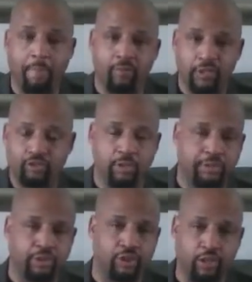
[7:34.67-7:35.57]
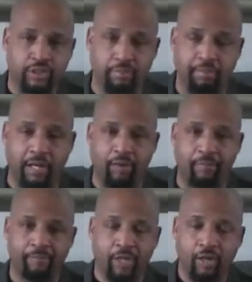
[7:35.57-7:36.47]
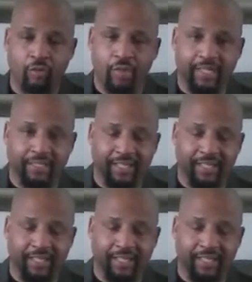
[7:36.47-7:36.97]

when the scripture talks about when